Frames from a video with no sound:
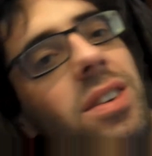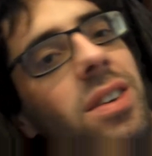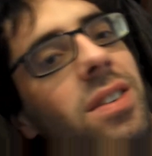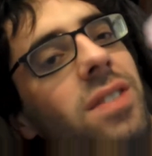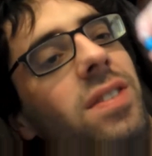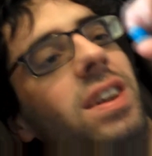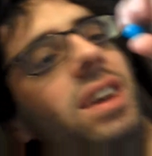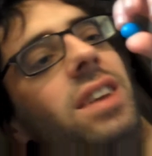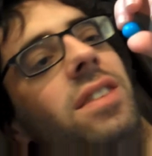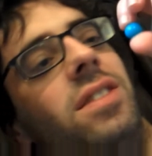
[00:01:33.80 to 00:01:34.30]

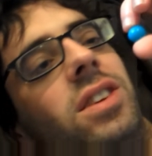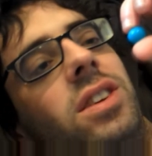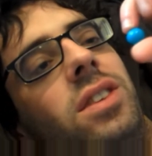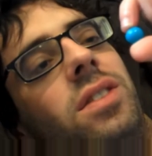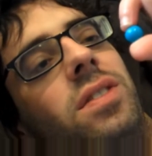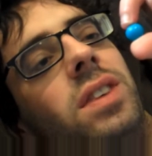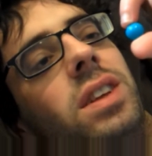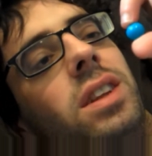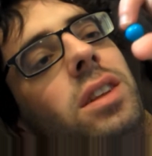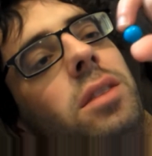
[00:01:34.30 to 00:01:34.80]
what flavour you
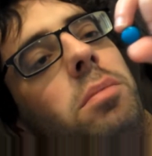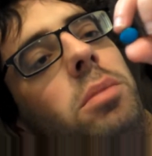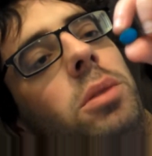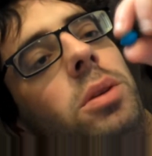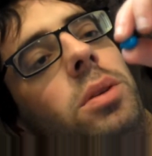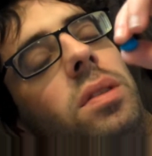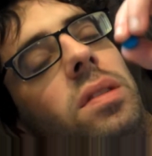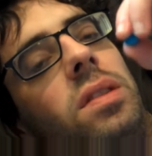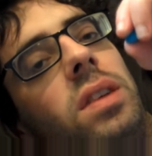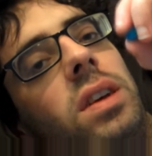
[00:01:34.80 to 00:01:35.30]
think the
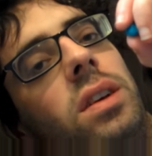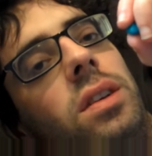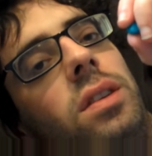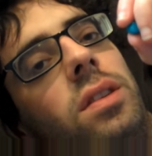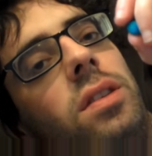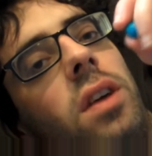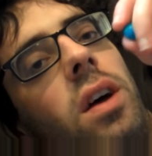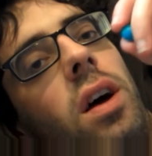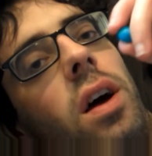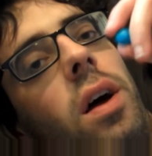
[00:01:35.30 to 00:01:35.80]
blue
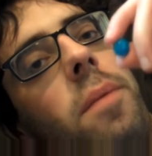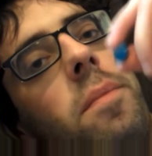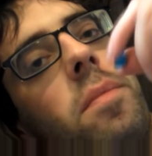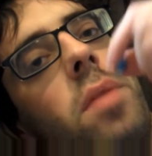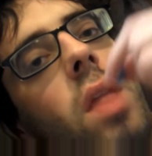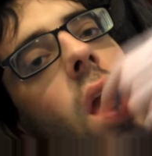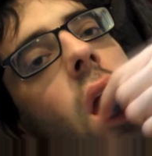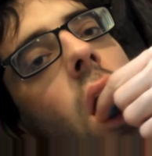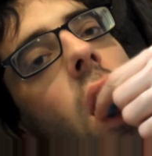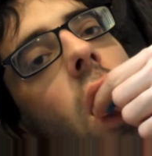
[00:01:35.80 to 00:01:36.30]
Skittles are.
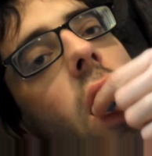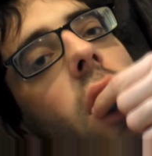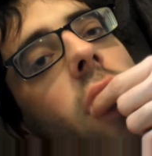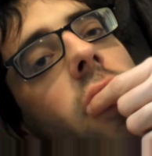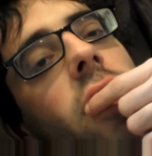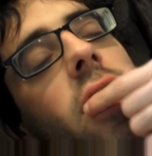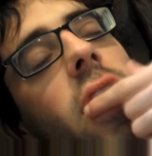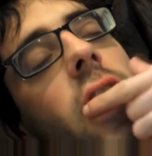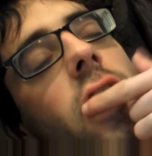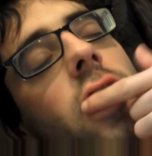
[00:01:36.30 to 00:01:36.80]

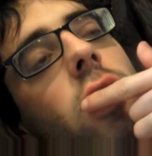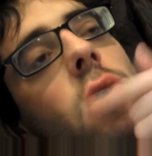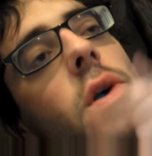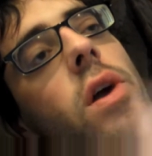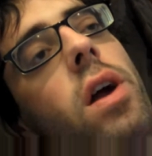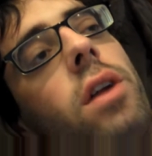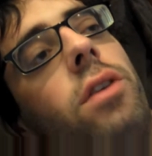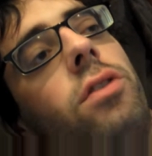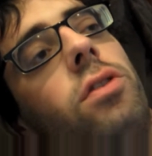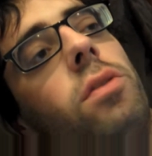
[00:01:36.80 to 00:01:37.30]
And the answer
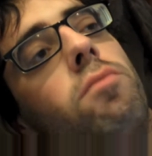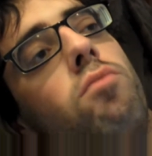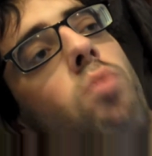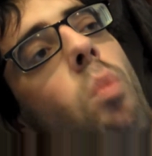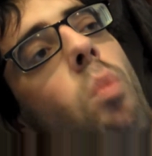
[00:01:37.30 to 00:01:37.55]
is